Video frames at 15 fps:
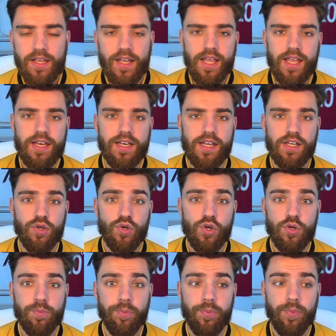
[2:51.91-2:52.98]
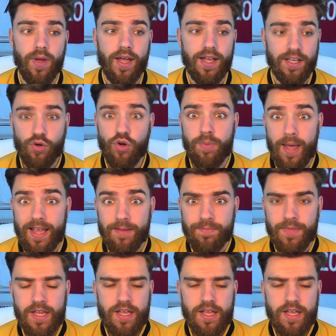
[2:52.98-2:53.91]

in Group A.